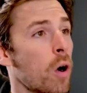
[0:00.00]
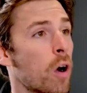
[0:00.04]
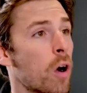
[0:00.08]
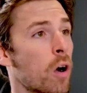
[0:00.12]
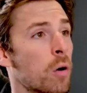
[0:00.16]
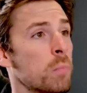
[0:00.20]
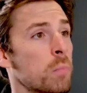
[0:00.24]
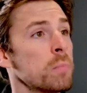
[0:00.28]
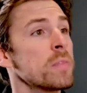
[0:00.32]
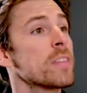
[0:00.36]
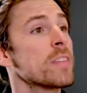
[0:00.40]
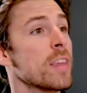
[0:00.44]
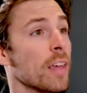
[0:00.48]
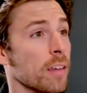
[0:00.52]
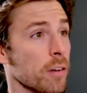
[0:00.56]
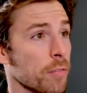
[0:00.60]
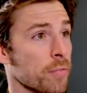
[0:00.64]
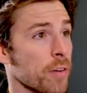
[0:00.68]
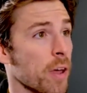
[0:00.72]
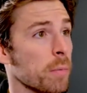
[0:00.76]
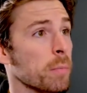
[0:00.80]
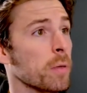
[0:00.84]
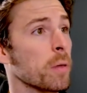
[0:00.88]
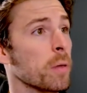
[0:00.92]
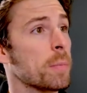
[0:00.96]
home, tell your
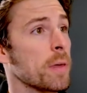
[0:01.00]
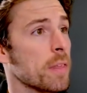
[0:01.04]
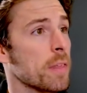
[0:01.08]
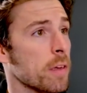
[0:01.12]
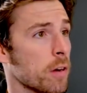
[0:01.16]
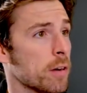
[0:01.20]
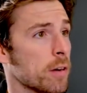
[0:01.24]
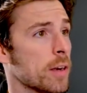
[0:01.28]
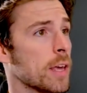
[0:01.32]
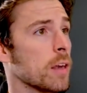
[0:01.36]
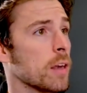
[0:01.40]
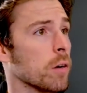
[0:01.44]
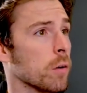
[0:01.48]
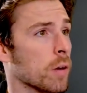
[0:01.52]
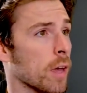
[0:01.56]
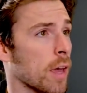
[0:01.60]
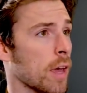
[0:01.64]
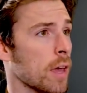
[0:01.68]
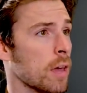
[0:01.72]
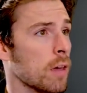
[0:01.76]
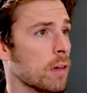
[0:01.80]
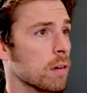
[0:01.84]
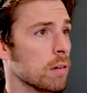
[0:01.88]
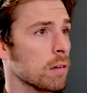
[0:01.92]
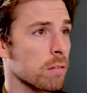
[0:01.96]
family I'll be there at 8,
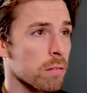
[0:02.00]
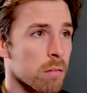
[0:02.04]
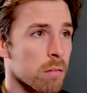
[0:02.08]
okay?